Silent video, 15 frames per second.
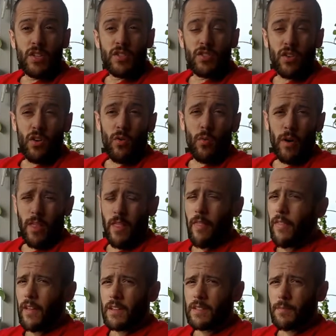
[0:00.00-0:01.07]
So one of the
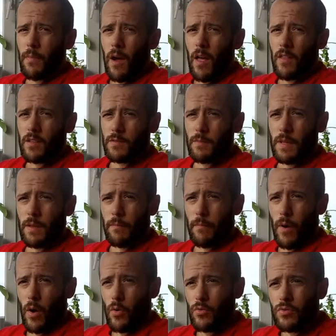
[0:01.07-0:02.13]
things that bothers me the
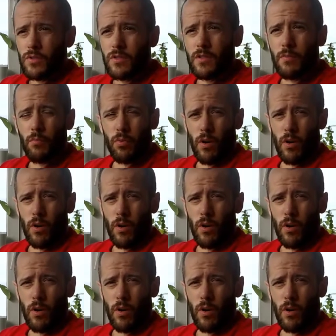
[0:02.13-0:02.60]
most